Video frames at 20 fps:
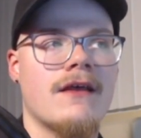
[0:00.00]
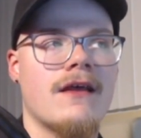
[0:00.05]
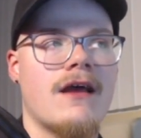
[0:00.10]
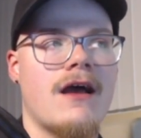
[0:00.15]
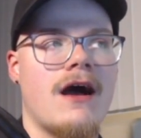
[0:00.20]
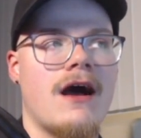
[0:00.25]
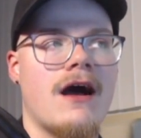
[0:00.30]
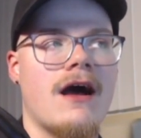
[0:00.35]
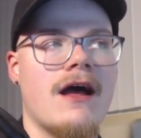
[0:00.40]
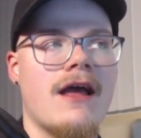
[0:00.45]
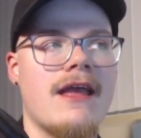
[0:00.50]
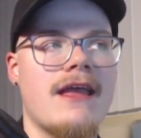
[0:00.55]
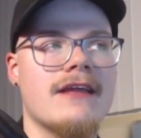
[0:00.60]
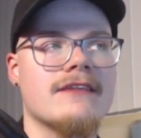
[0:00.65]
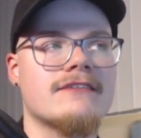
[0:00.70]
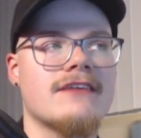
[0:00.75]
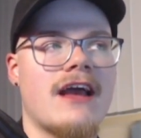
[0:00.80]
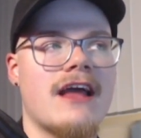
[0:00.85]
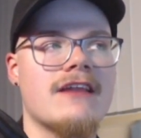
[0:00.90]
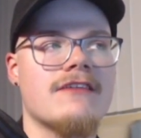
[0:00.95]

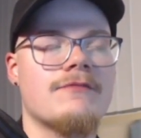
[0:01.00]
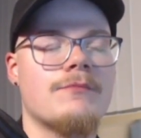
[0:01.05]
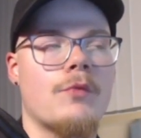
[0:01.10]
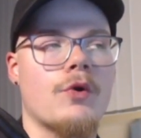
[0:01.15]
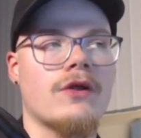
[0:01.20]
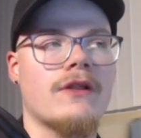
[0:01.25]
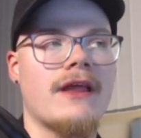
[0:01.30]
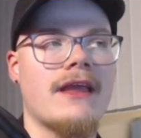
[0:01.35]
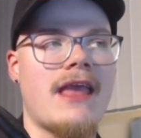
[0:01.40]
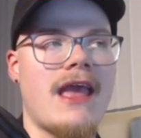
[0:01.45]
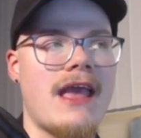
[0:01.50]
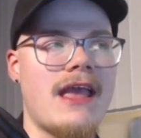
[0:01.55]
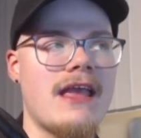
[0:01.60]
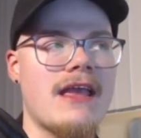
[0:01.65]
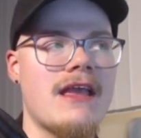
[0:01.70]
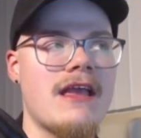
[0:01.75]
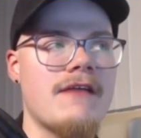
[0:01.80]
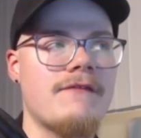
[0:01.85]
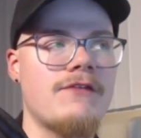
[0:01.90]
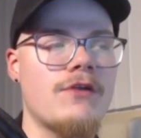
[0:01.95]
It's kind of more like, hey,
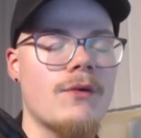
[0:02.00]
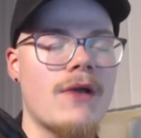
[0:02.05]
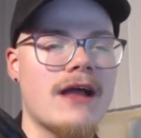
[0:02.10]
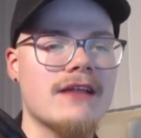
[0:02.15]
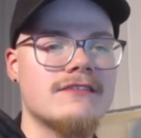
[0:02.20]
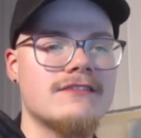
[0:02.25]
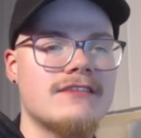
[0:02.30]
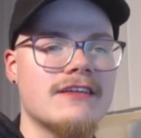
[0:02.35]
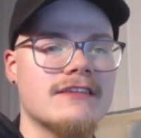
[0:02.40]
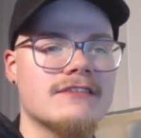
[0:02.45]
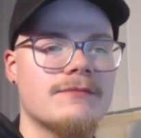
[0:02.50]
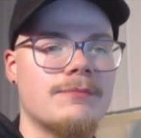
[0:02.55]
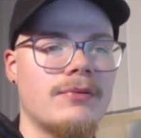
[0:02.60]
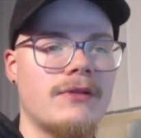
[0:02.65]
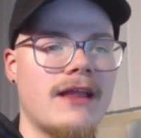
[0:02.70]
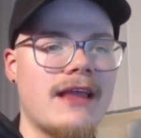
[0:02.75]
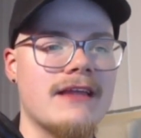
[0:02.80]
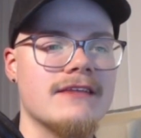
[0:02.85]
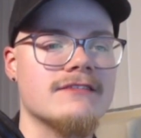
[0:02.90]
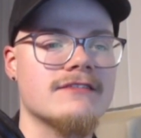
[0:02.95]
if you got sixth
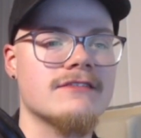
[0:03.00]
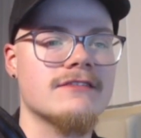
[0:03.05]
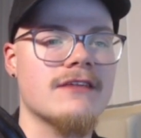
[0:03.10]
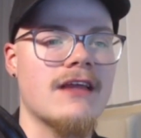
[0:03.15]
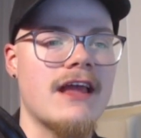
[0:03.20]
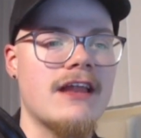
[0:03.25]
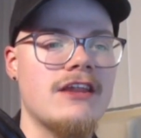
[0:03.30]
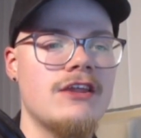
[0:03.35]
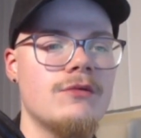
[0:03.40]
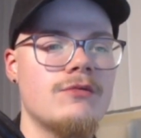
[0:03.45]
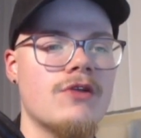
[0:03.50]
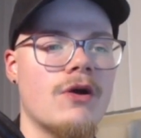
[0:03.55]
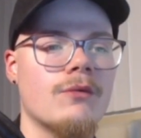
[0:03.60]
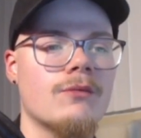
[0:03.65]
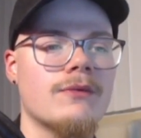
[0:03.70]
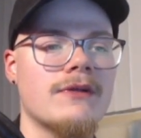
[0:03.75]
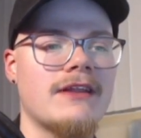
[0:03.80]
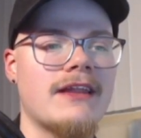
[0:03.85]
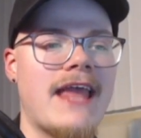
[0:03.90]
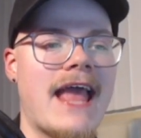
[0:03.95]
place and you
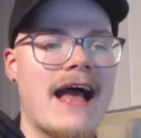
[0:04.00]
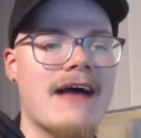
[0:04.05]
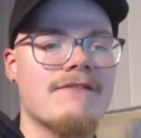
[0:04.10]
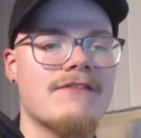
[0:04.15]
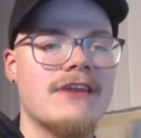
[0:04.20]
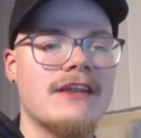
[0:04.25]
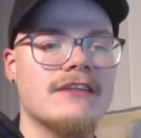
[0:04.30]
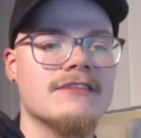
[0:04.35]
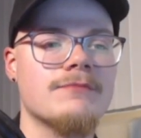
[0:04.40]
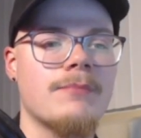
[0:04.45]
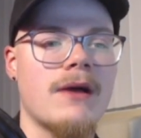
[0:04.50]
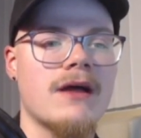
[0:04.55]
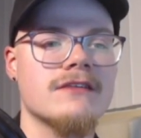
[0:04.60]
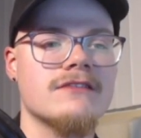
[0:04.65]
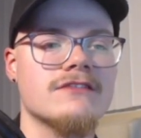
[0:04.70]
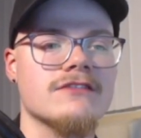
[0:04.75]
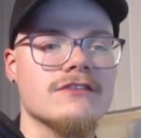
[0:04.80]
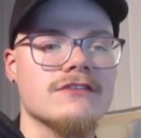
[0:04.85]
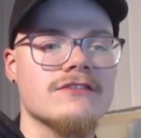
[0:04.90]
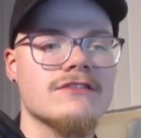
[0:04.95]
don't really have any
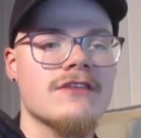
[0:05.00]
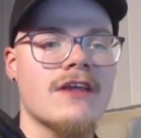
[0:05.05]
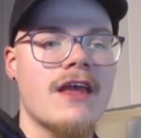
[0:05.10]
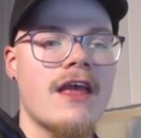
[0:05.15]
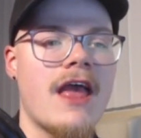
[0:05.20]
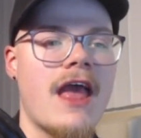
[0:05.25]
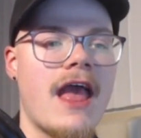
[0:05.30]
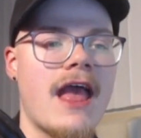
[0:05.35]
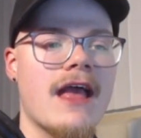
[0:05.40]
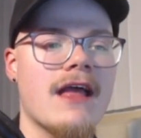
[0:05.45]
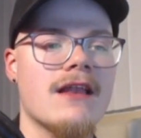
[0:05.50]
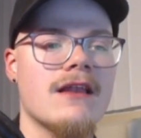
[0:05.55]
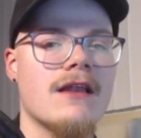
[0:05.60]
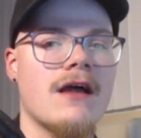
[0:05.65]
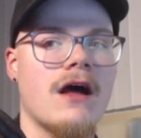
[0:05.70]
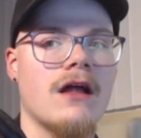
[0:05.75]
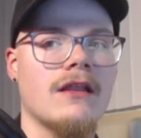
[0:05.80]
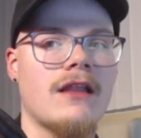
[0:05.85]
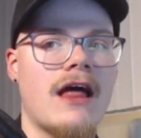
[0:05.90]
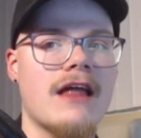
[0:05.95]
sponsors, and
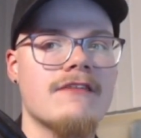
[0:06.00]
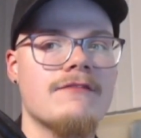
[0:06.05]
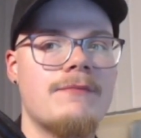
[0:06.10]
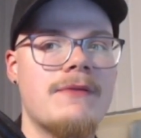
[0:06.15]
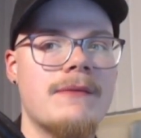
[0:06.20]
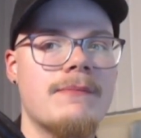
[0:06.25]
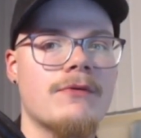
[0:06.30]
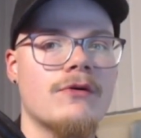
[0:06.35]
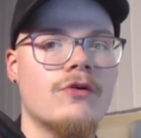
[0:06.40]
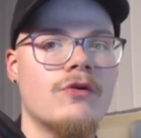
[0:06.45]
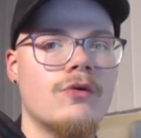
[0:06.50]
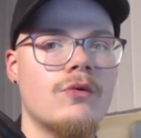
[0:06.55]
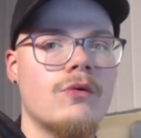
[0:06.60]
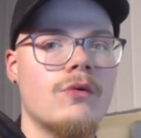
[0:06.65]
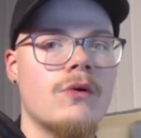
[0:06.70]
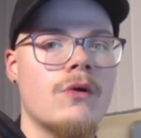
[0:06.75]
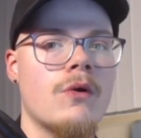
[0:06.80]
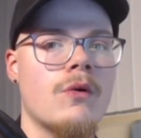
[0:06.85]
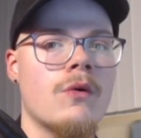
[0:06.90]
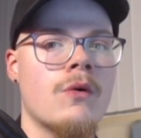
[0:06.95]
a lot of people
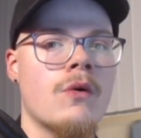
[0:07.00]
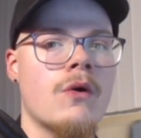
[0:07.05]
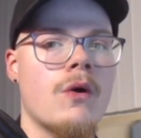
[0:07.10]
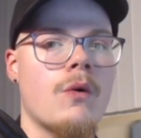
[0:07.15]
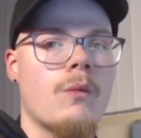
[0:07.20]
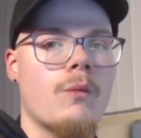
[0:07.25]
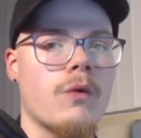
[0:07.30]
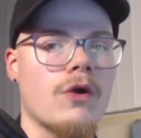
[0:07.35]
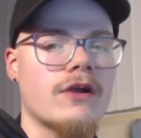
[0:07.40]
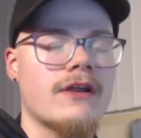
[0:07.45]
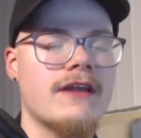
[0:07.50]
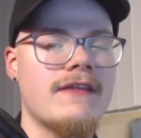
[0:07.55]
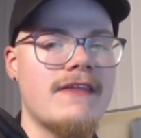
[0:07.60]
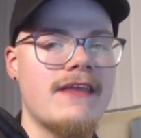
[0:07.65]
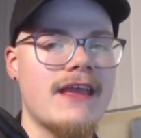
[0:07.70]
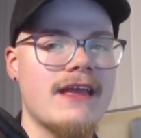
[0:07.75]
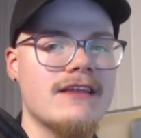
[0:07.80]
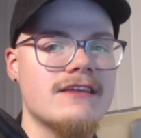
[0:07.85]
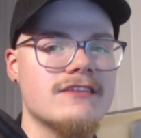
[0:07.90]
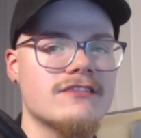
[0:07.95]
who work in
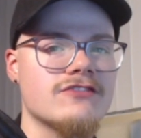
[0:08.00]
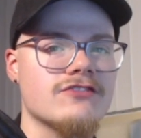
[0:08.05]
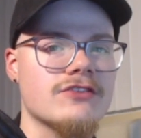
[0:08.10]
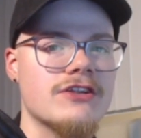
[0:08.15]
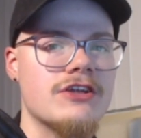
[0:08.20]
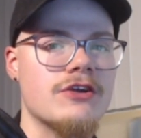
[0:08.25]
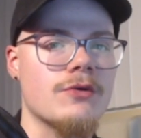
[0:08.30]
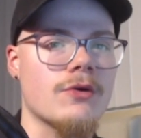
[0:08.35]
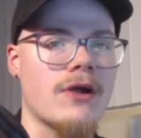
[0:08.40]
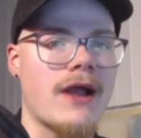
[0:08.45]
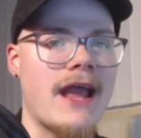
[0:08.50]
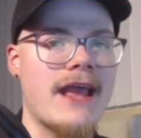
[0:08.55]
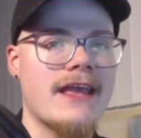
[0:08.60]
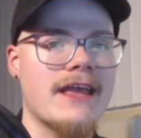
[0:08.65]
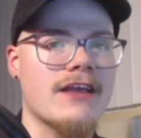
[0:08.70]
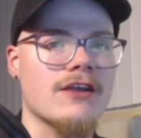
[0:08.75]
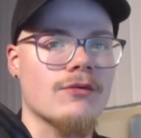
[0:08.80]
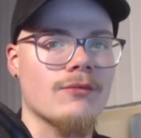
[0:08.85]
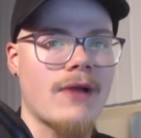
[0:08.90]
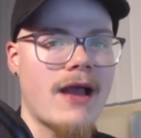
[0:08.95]
the industry who are
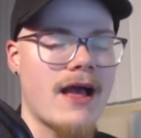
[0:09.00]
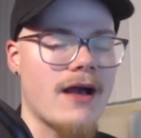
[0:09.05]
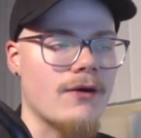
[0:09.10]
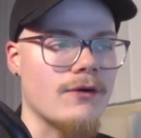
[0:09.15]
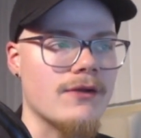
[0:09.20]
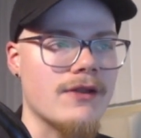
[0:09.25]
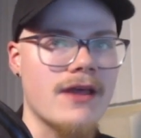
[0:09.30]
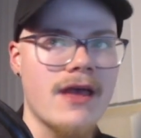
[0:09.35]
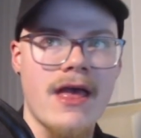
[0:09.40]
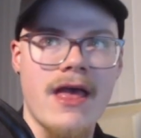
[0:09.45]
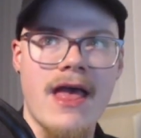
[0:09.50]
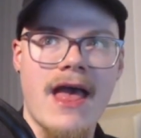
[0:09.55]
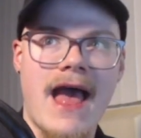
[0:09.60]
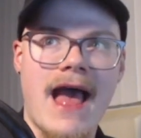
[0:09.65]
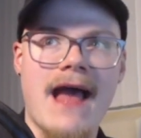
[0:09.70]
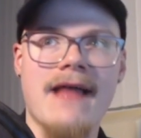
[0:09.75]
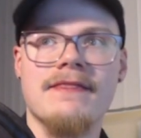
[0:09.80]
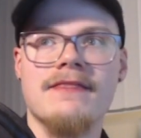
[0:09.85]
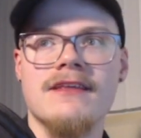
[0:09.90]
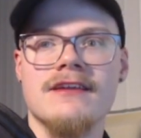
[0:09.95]
hanging around
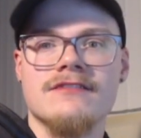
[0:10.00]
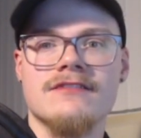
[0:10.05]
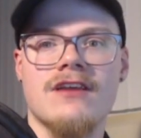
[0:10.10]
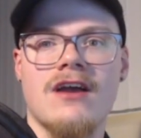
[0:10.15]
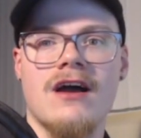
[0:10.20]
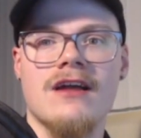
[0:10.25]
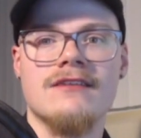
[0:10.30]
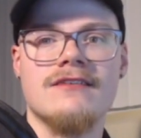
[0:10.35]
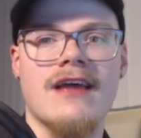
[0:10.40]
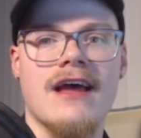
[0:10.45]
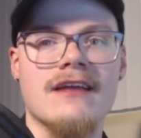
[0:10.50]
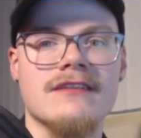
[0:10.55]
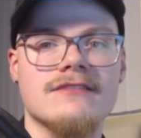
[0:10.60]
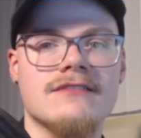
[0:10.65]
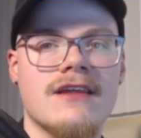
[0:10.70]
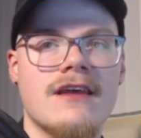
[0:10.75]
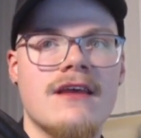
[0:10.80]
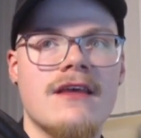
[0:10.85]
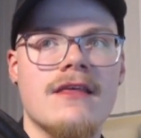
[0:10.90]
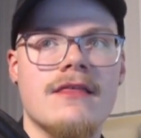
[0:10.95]
at this
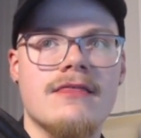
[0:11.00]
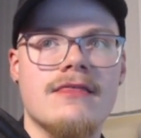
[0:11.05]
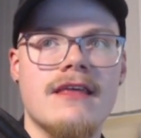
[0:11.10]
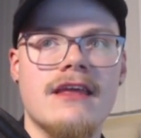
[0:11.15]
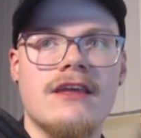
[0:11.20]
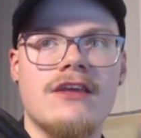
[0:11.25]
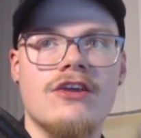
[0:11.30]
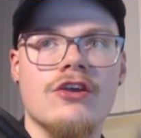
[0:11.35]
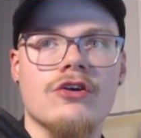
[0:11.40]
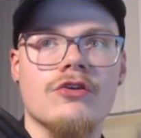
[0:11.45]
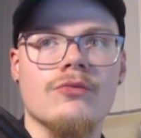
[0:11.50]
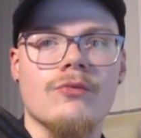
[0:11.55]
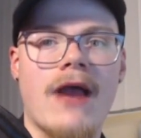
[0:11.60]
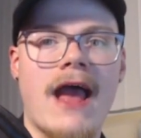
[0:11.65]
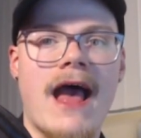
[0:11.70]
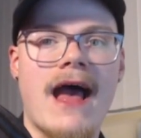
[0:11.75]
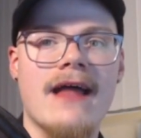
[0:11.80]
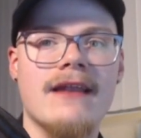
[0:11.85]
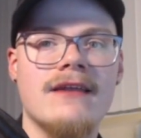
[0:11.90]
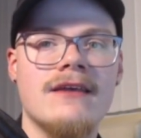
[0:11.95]
contest think you're
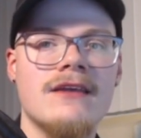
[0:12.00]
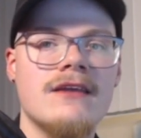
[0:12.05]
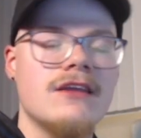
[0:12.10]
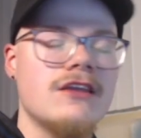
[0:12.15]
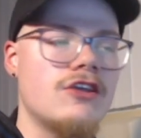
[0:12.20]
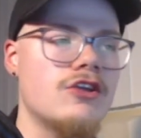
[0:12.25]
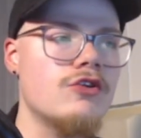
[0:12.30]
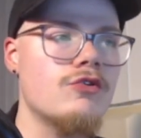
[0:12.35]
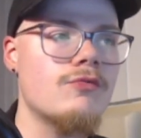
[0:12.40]
rad, you